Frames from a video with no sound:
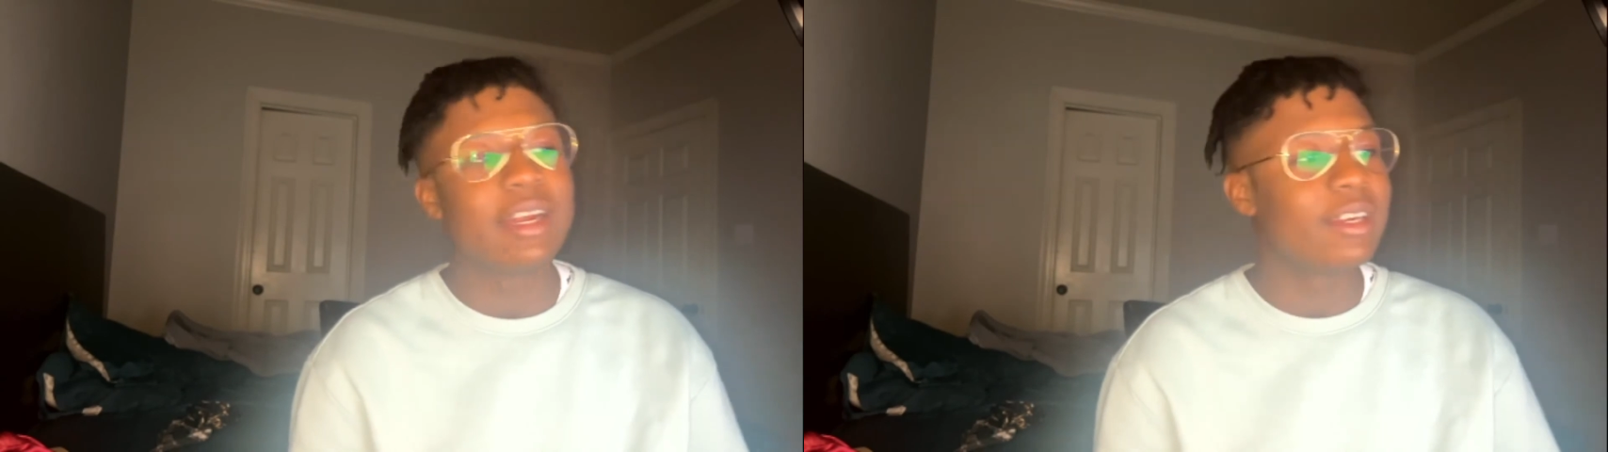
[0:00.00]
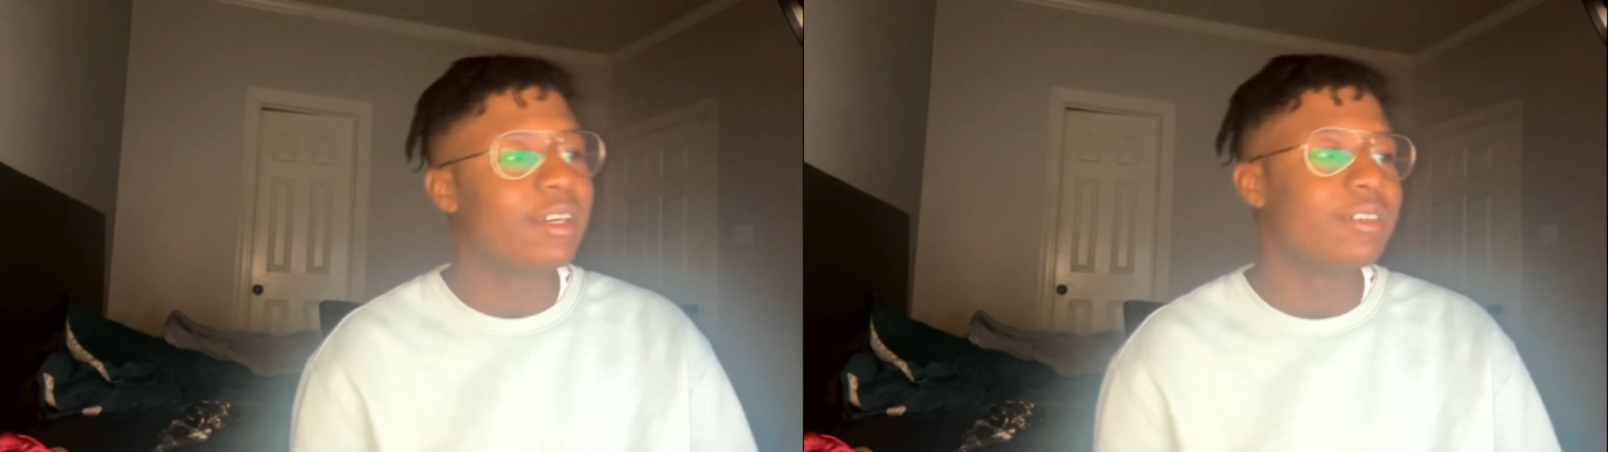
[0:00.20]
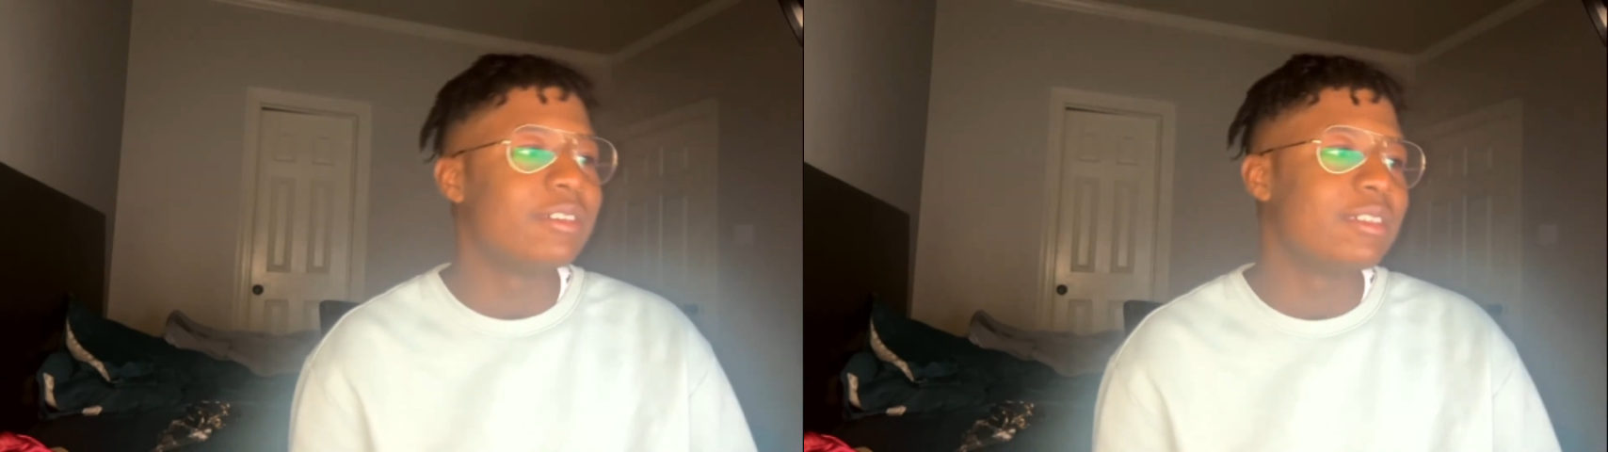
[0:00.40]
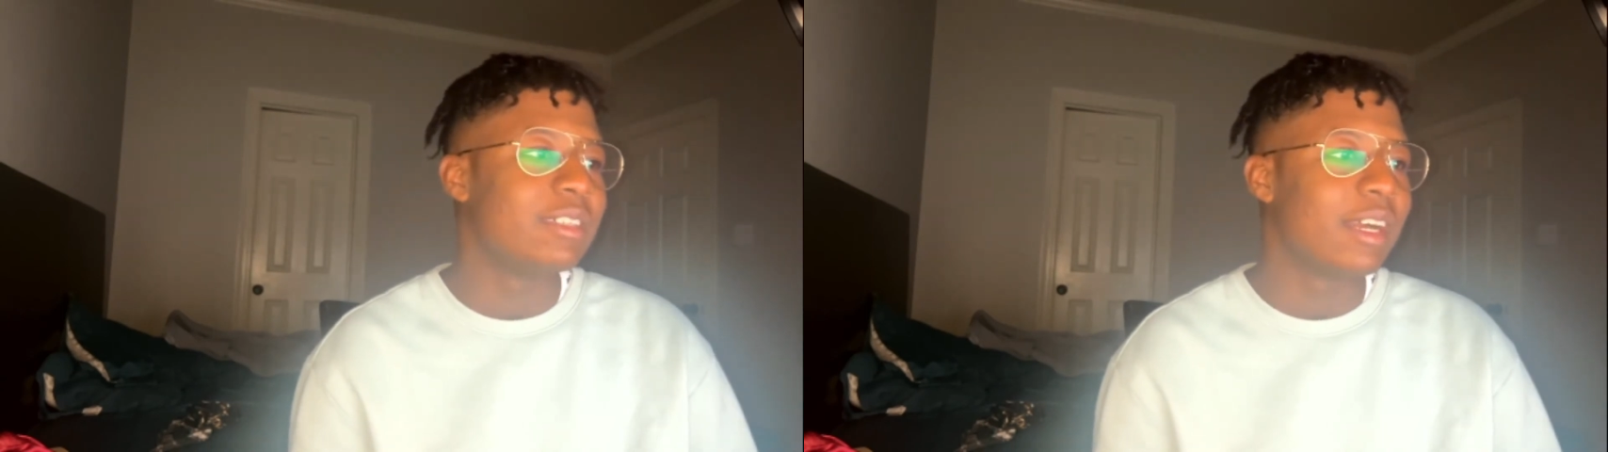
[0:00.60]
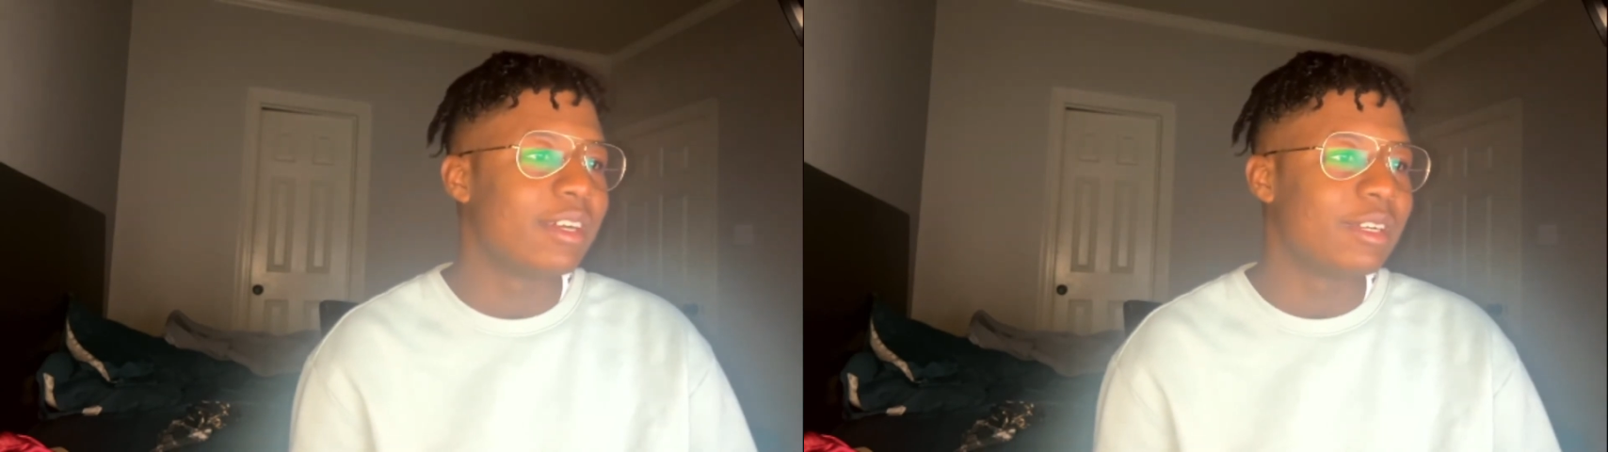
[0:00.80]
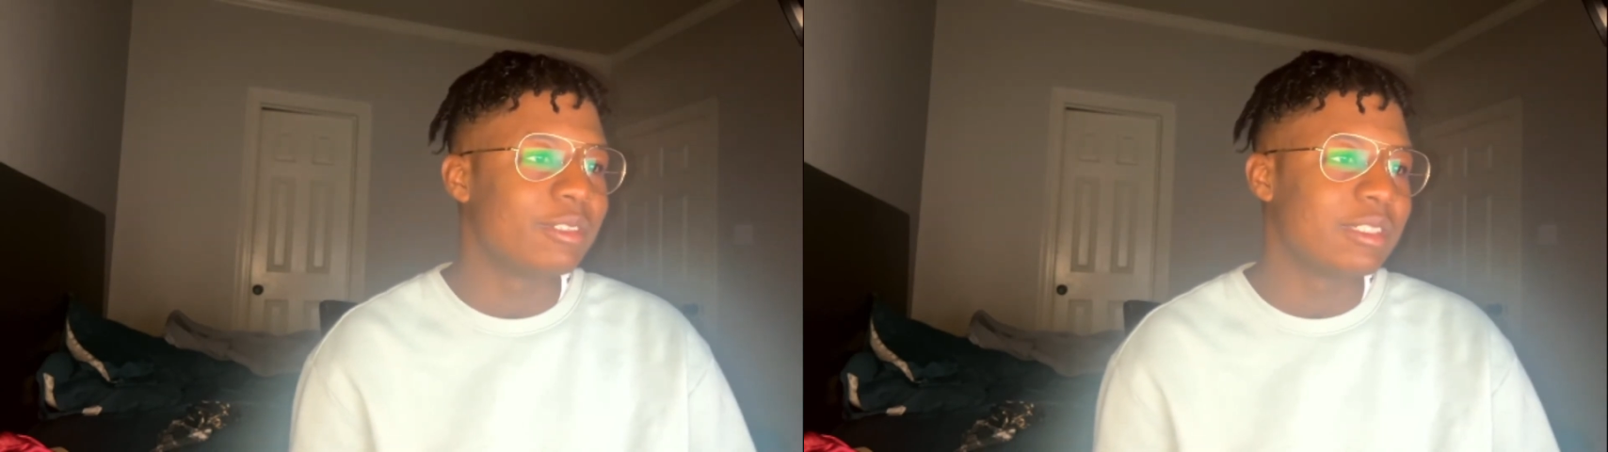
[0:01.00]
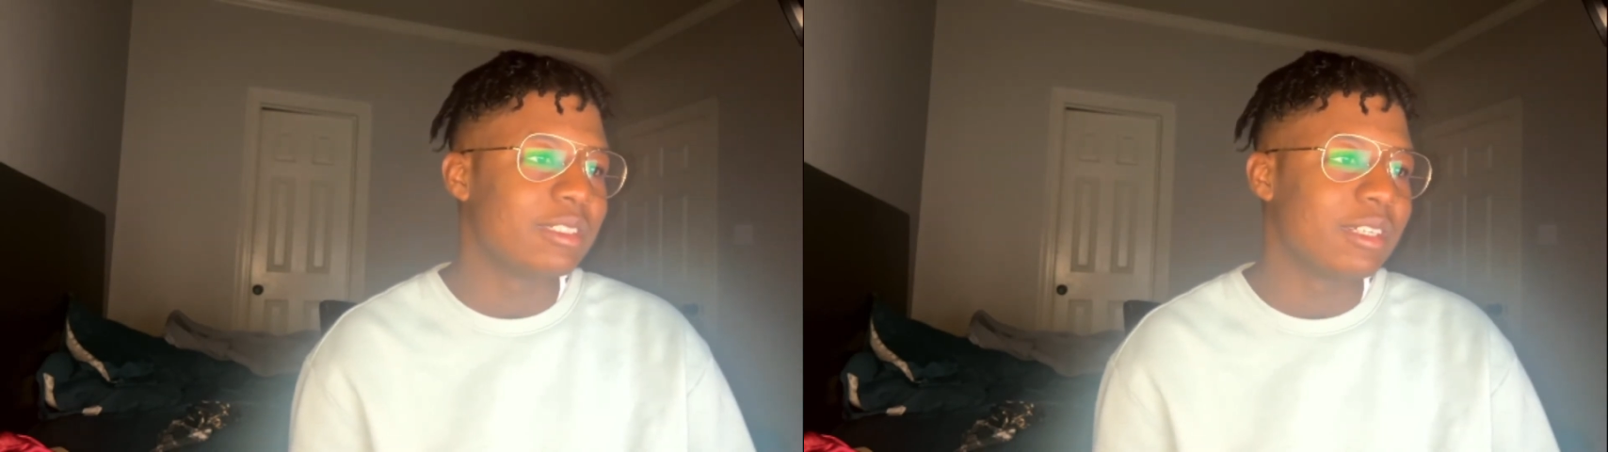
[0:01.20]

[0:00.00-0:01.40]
I don't know.